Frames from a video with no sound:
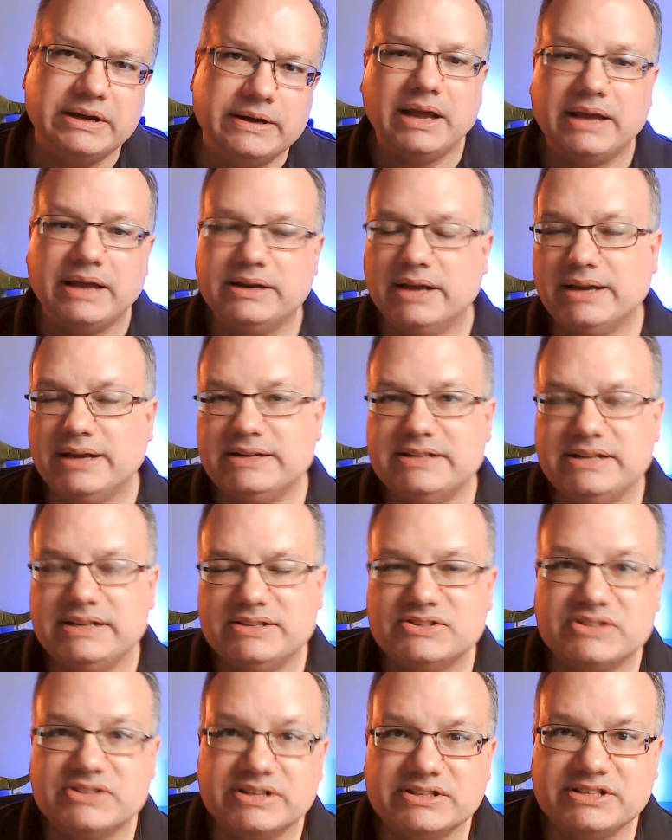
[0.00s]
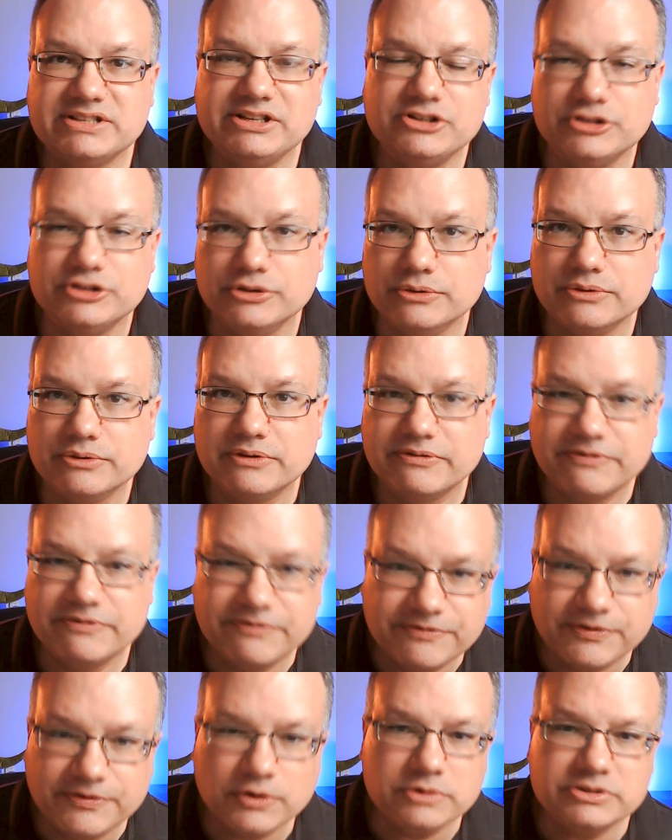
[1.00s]
In 1962, the
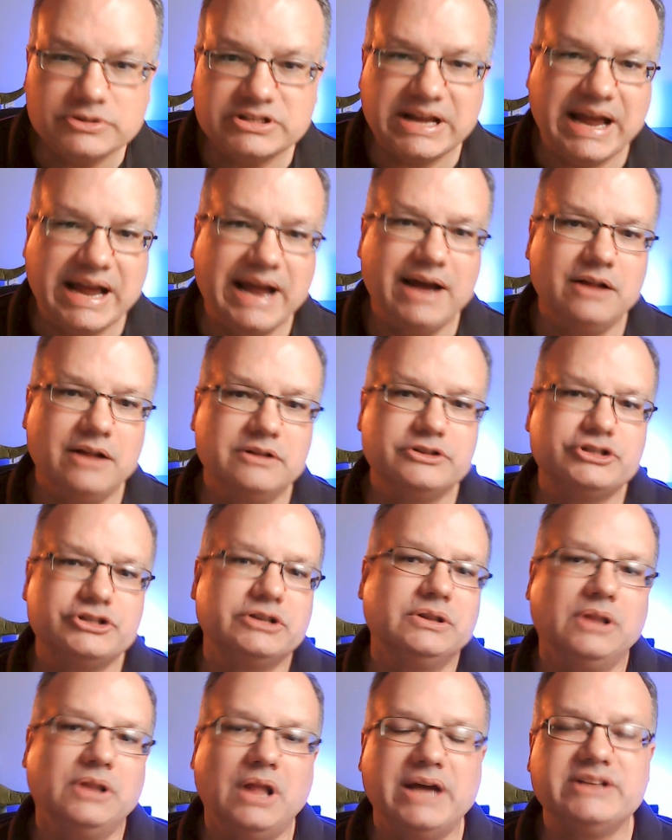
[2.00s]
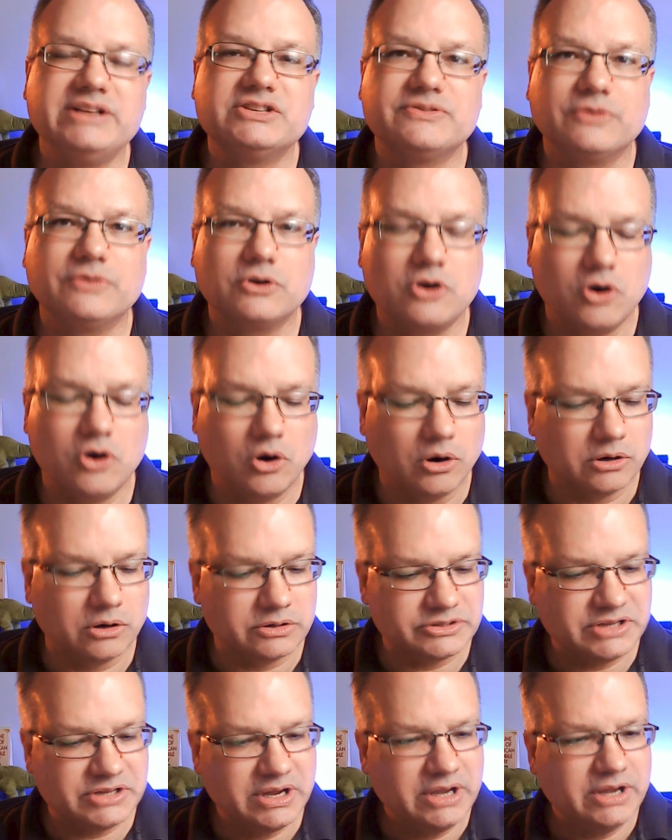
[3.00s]
first halogen lights for
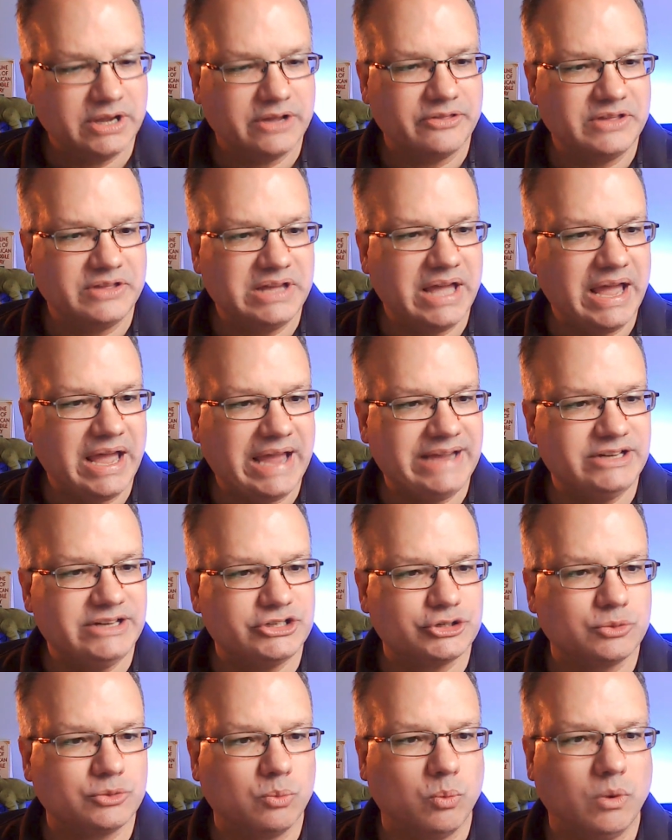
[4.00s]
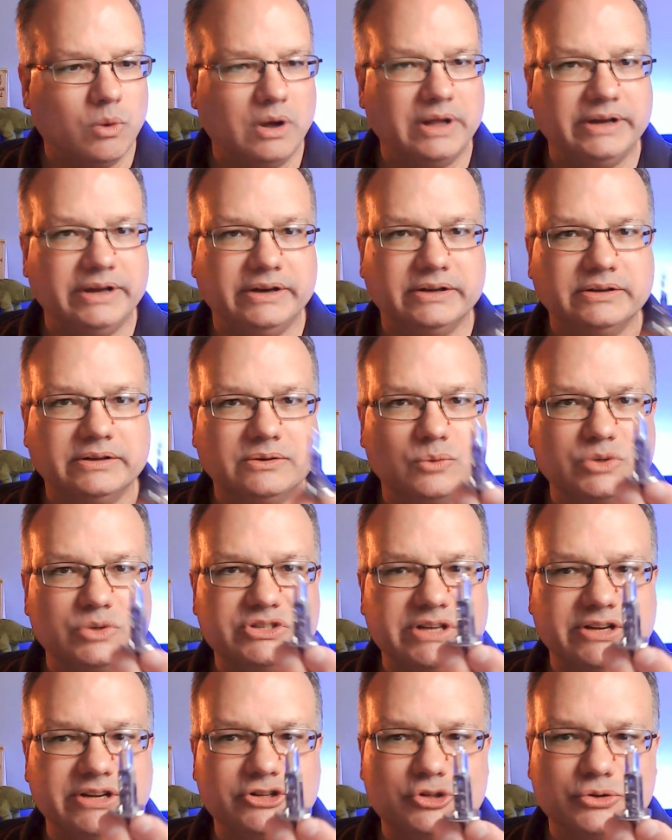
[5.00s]
cars, the H1, was
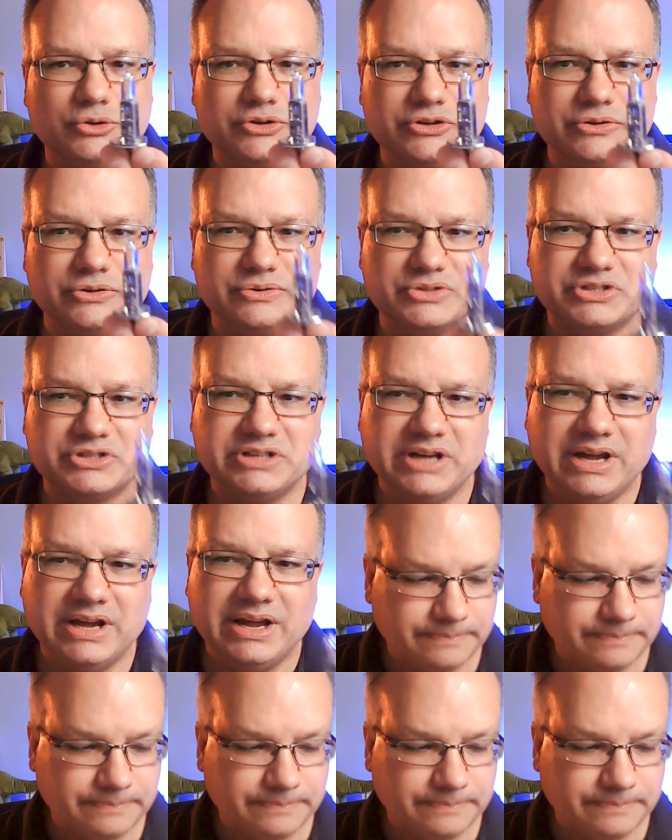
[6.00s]
introduced.